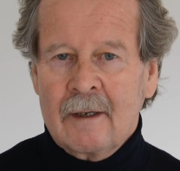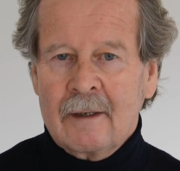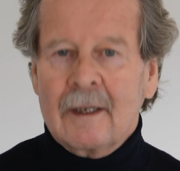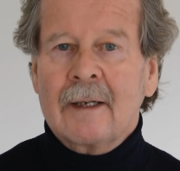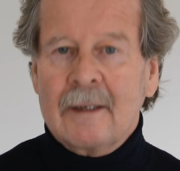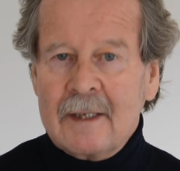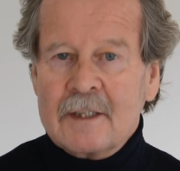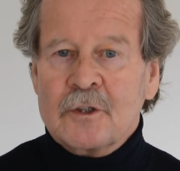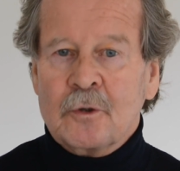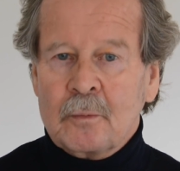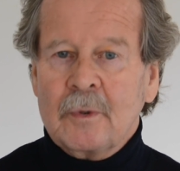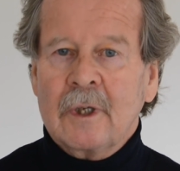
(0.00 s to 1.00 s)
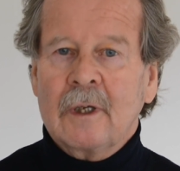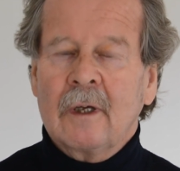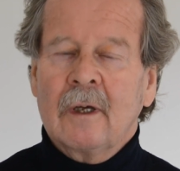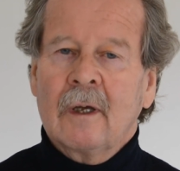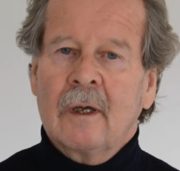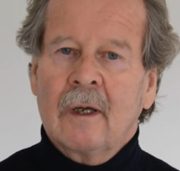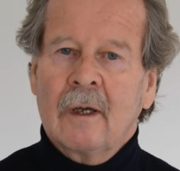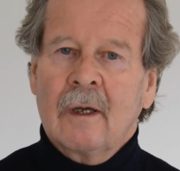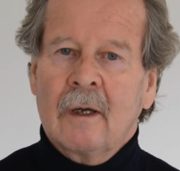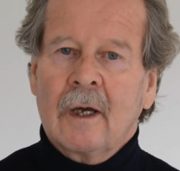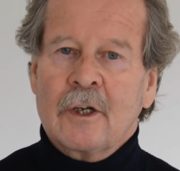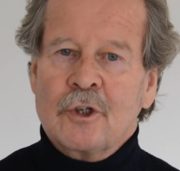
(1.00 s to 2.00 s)
That needs to be
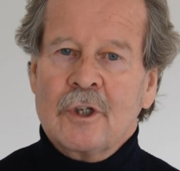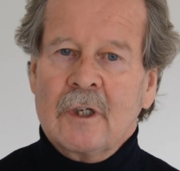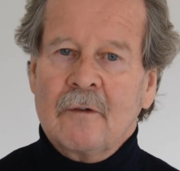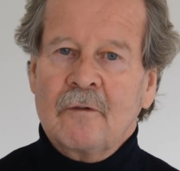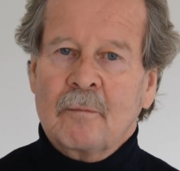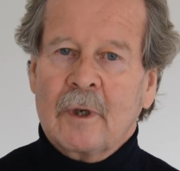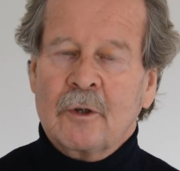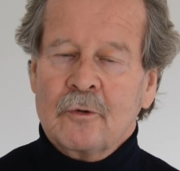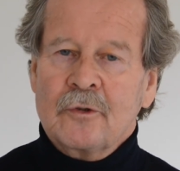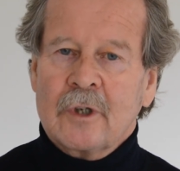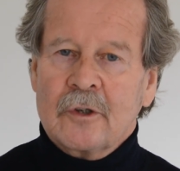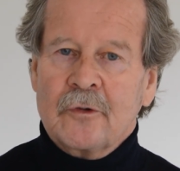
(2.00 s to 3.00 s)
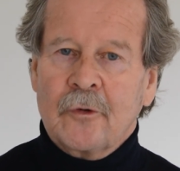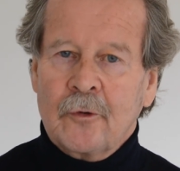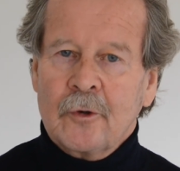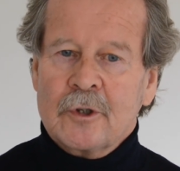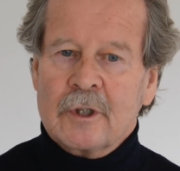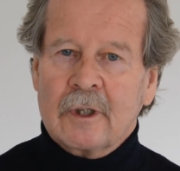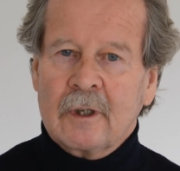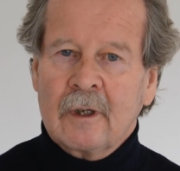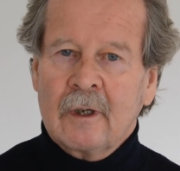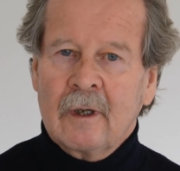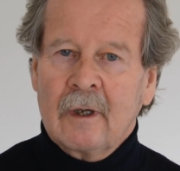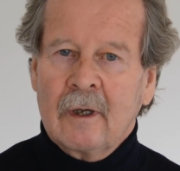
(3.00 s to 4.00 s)
achieved by 2030.
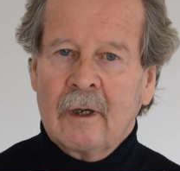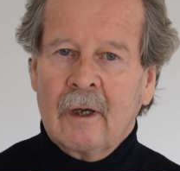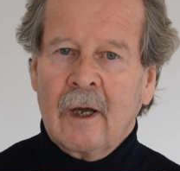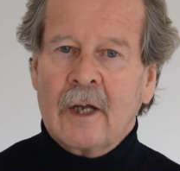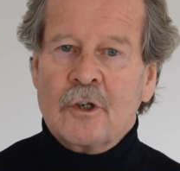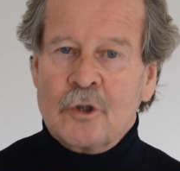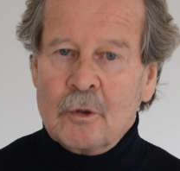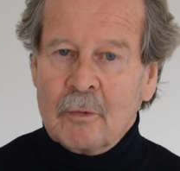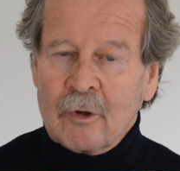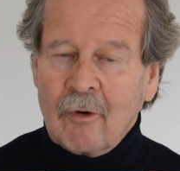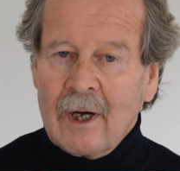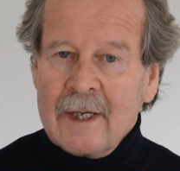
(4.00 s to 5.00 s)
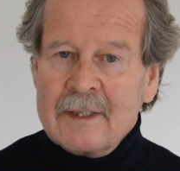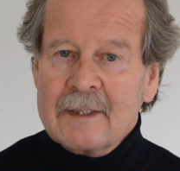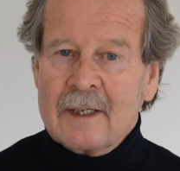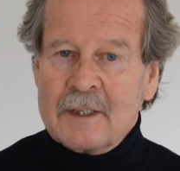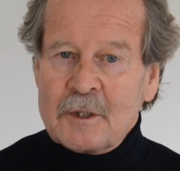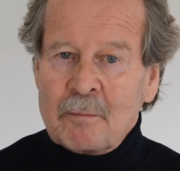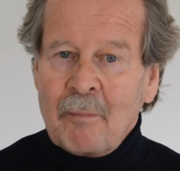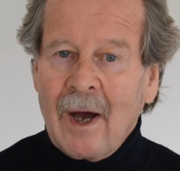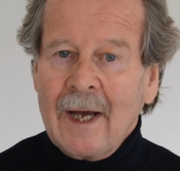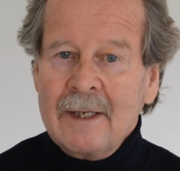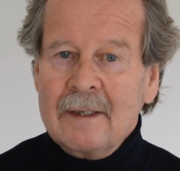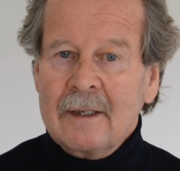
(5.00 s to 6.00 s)
And human rights as
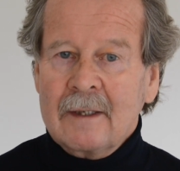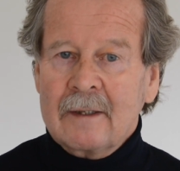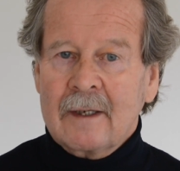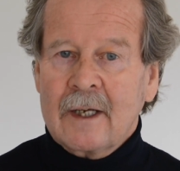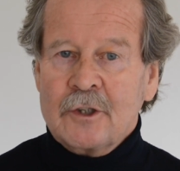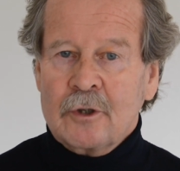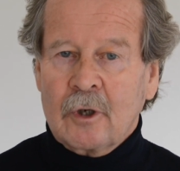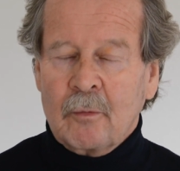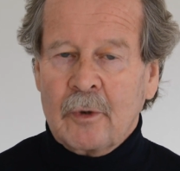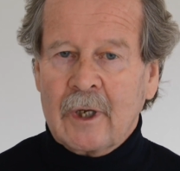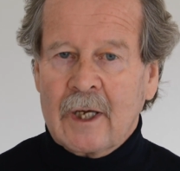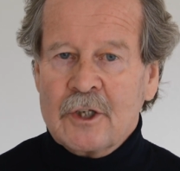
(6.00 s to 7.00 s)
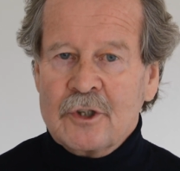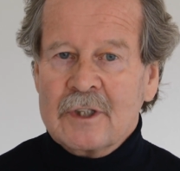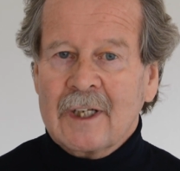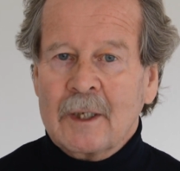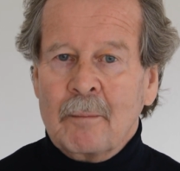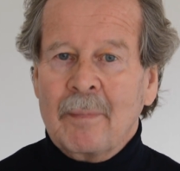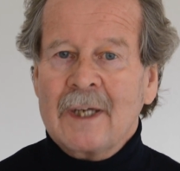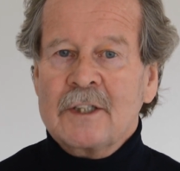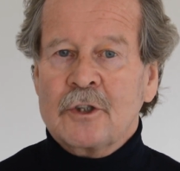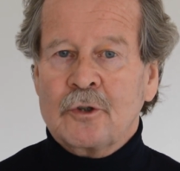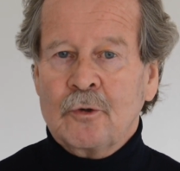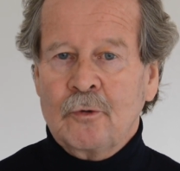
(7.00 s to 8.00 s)
binding international obligations are the
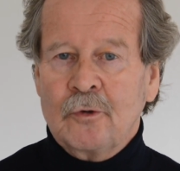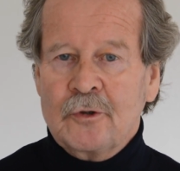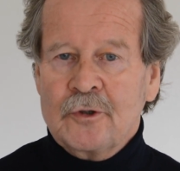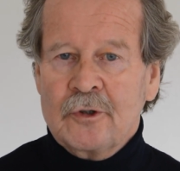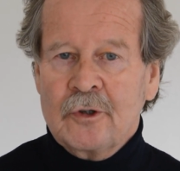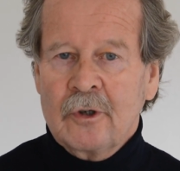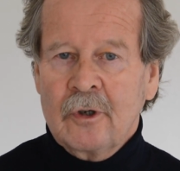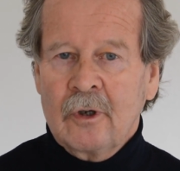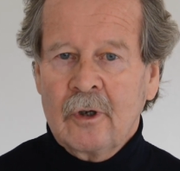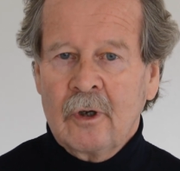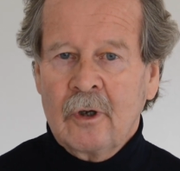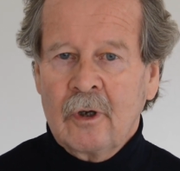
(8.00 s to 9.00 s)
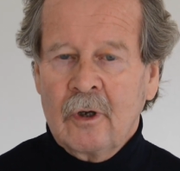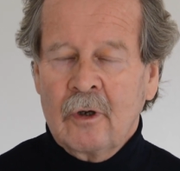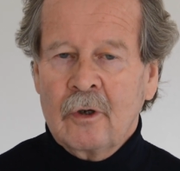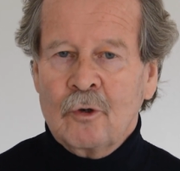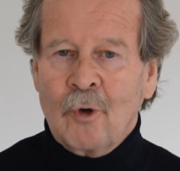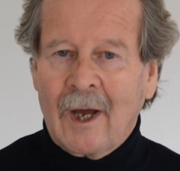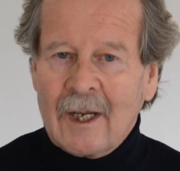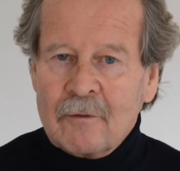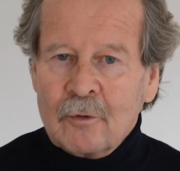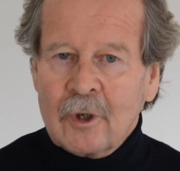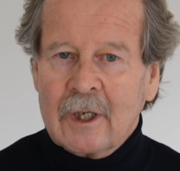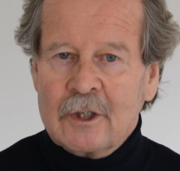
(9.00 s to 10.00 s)
best tools to
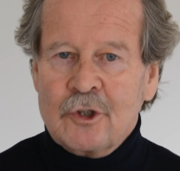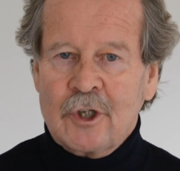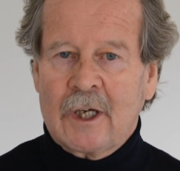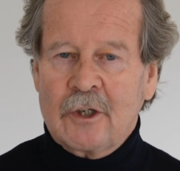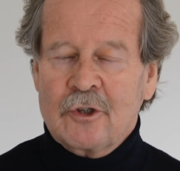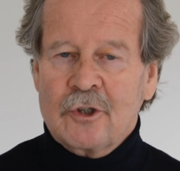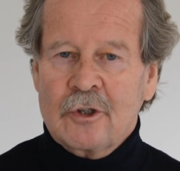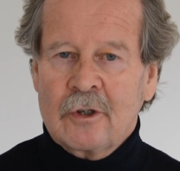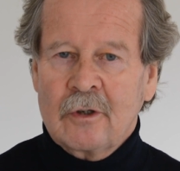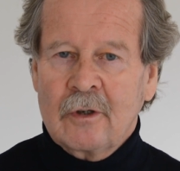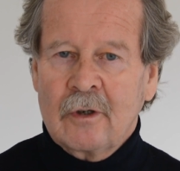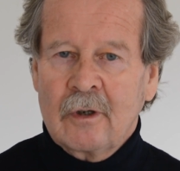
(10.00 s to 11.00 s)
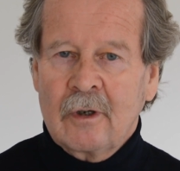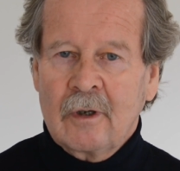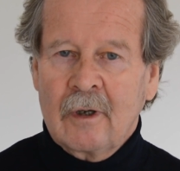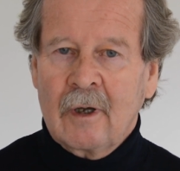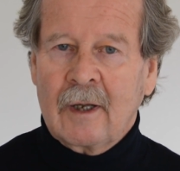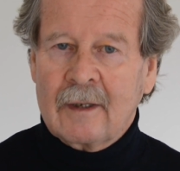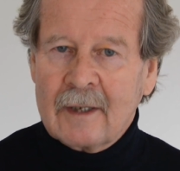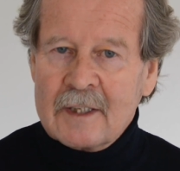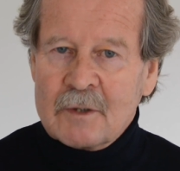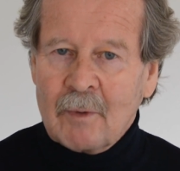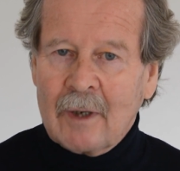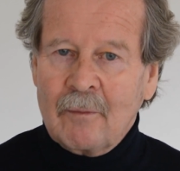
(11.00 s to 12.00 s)
advocate change. And
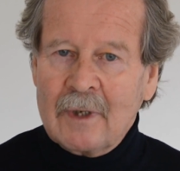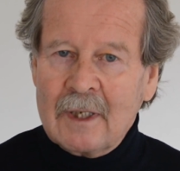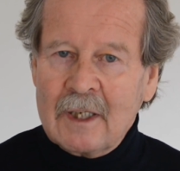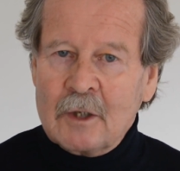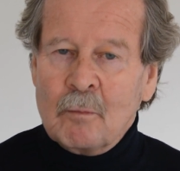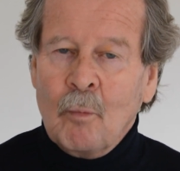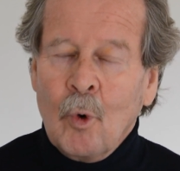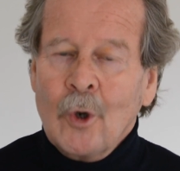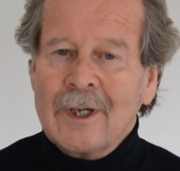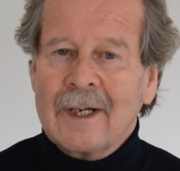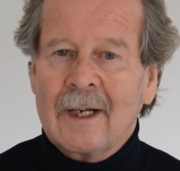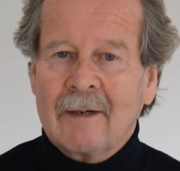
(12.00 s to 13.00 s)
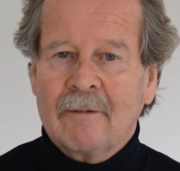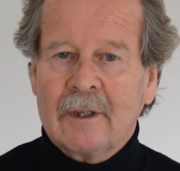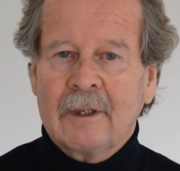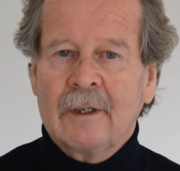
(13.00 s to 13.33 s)
that's why we need more than ever